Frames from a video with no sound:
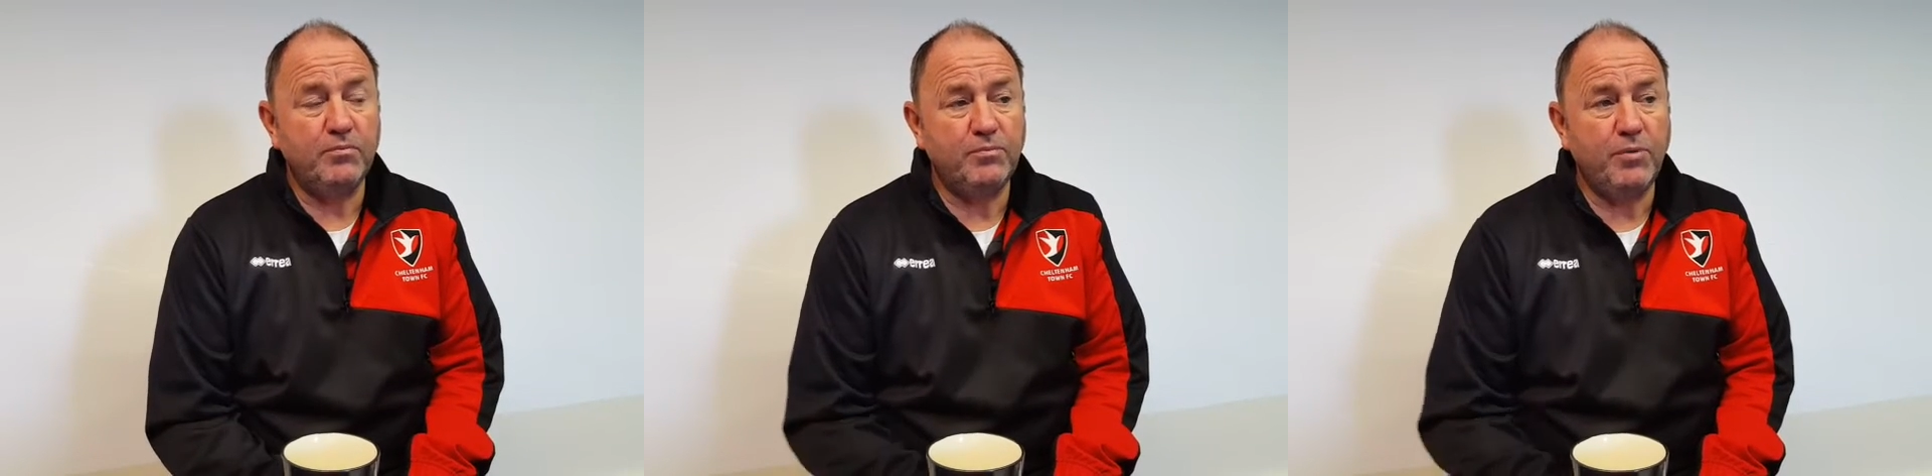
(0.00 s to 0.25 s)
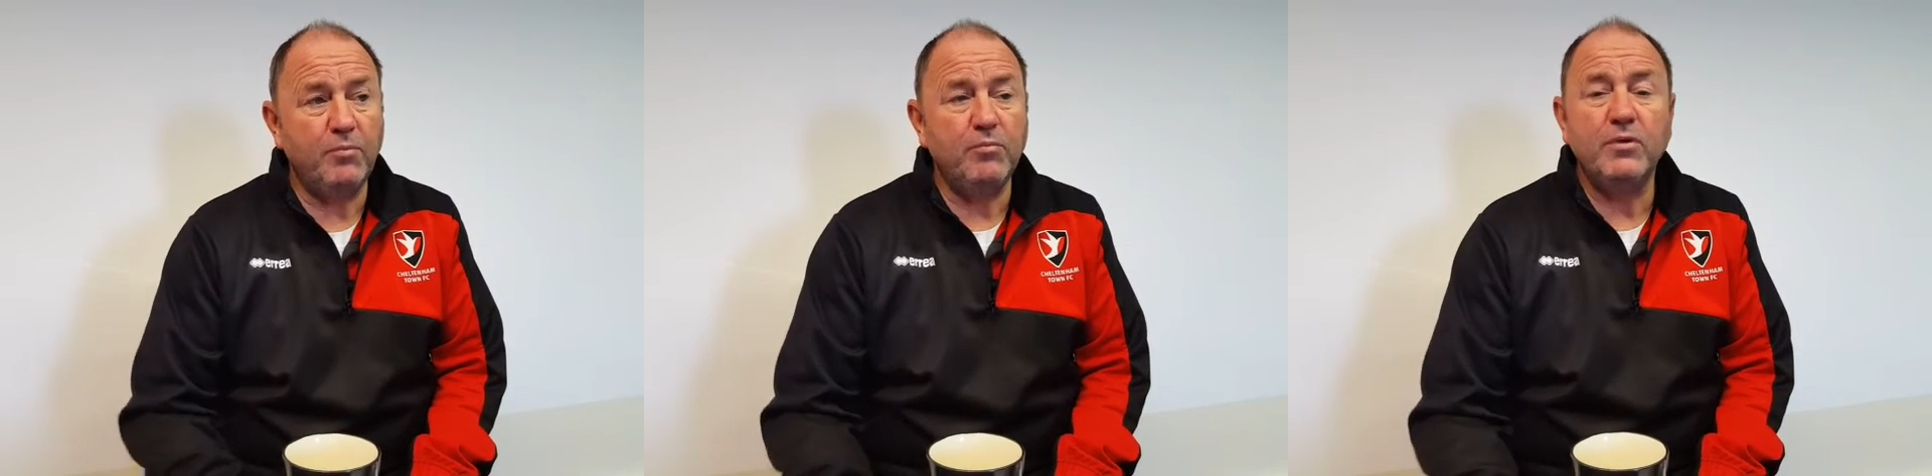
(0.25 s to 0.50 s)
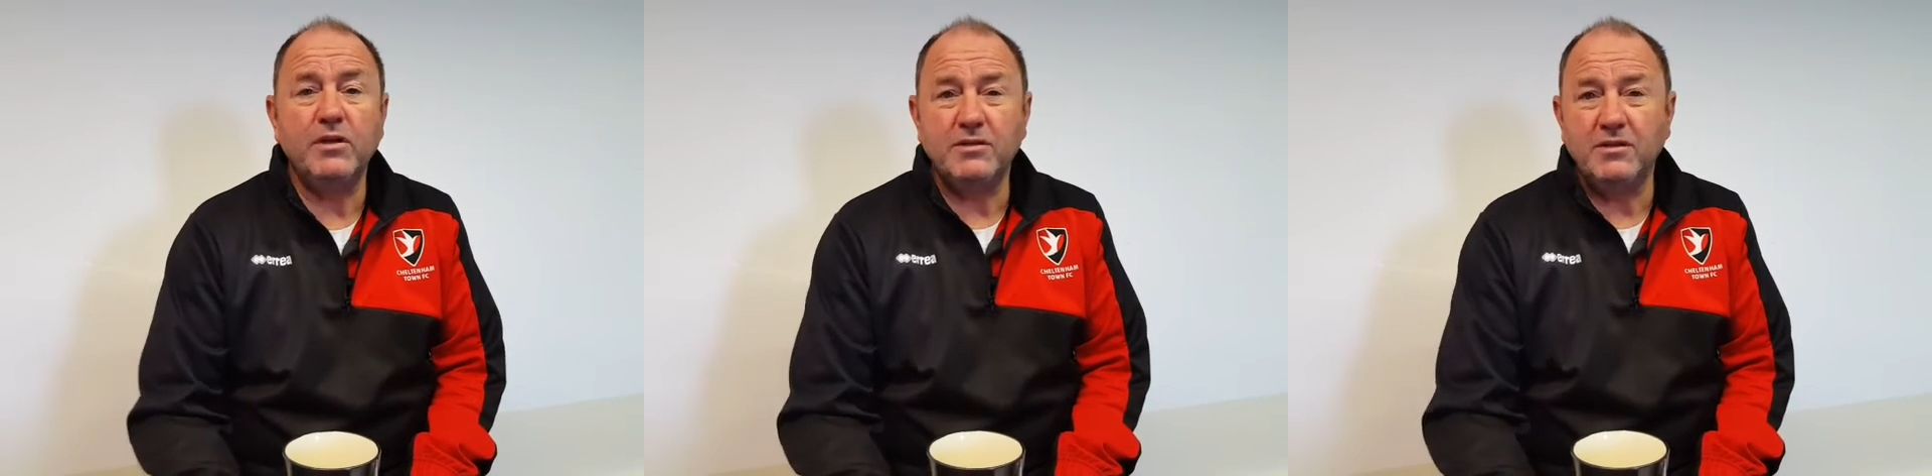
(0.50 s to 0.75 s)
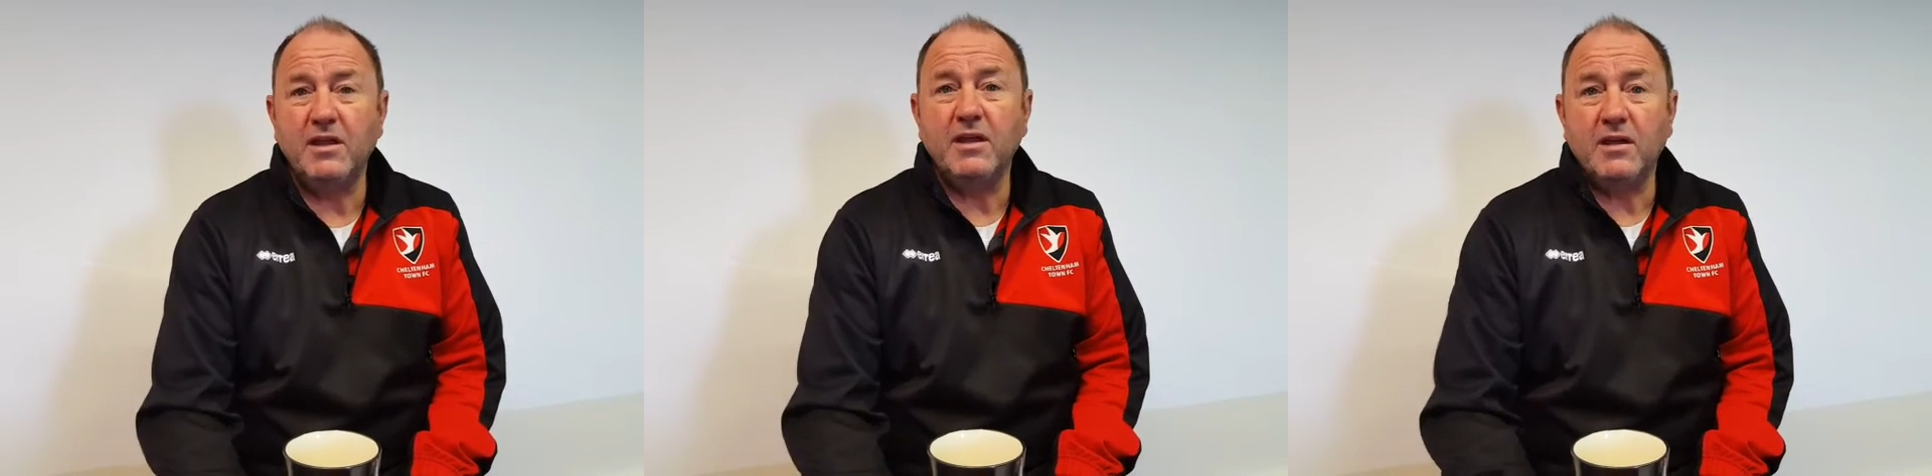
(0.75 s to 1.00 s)
problem with his
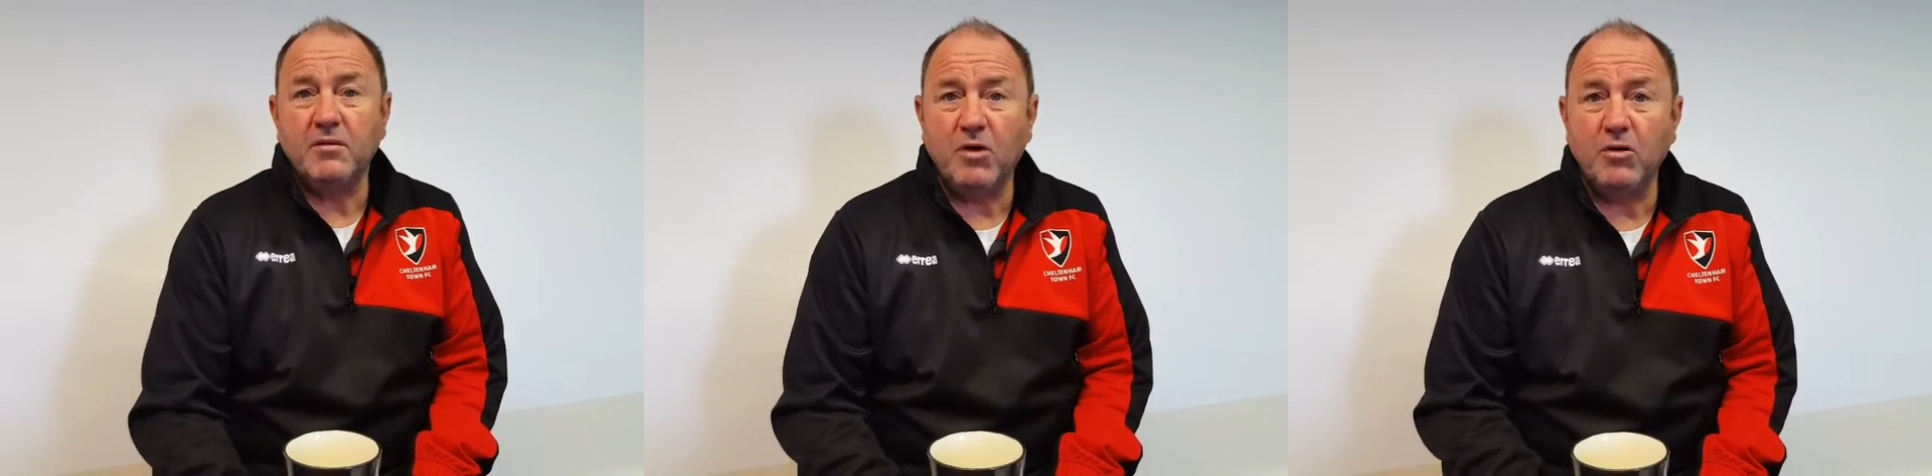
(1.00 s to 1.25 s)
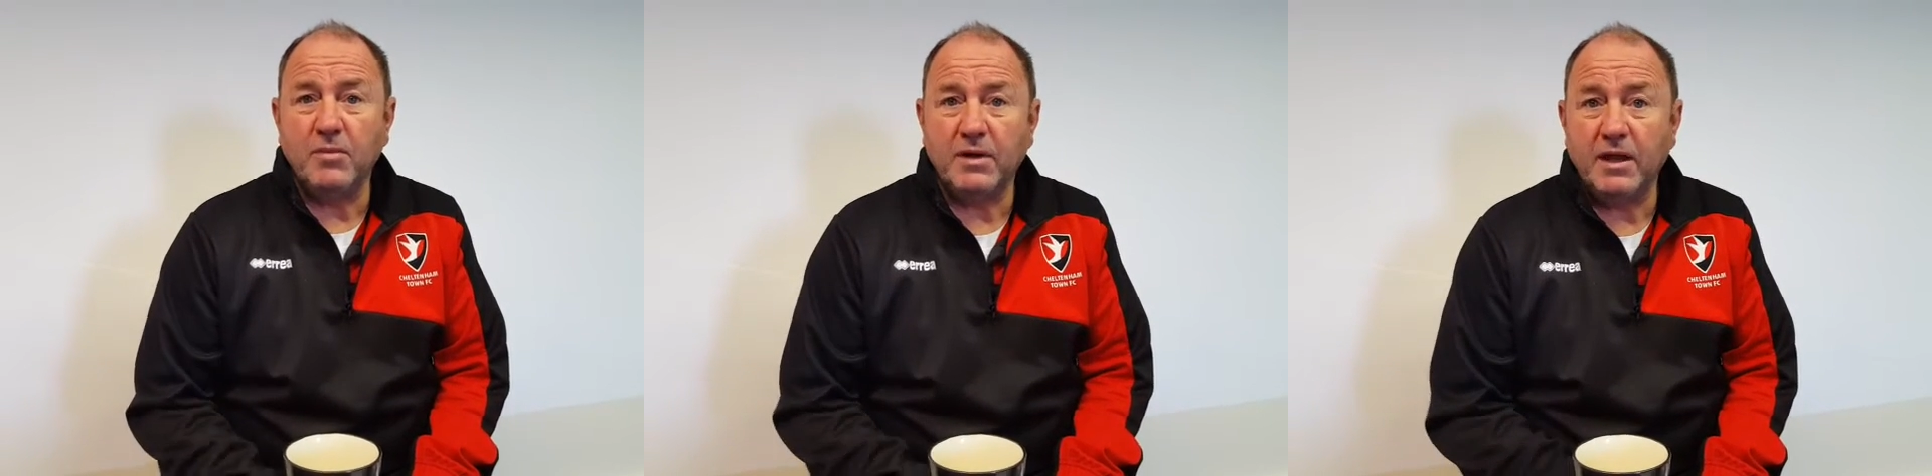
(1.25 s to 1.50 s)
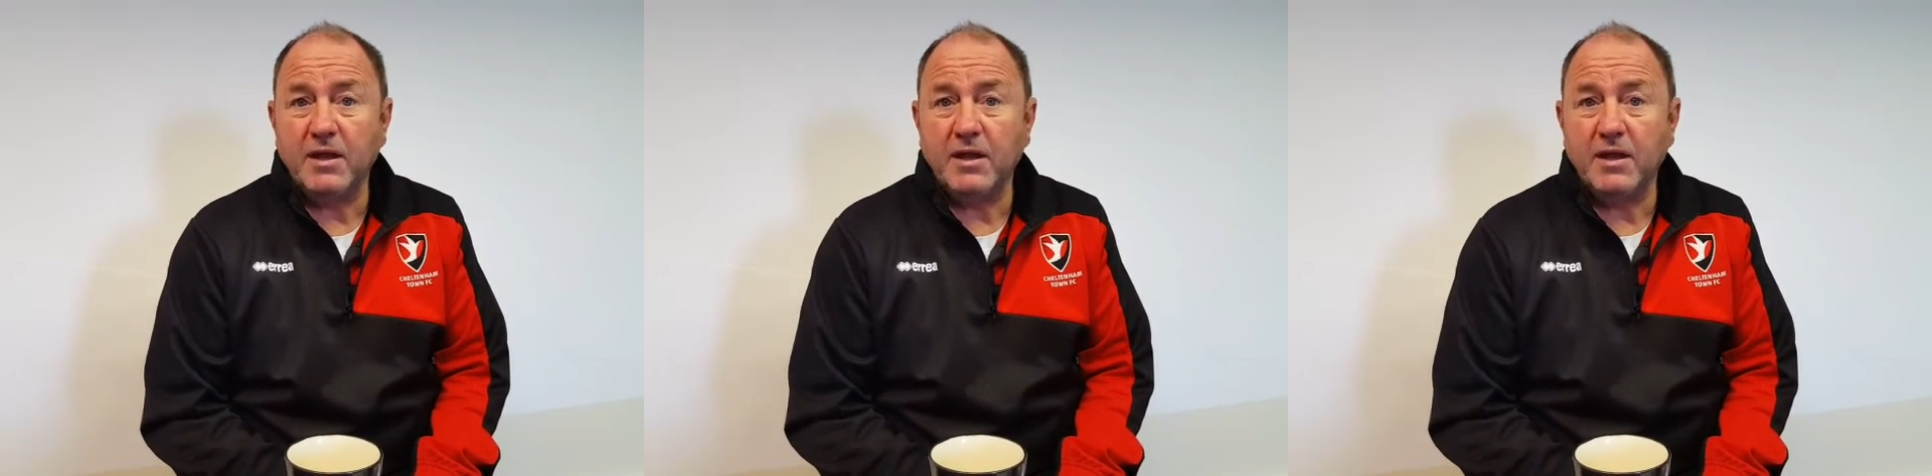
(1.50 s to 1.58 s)
knee at the moment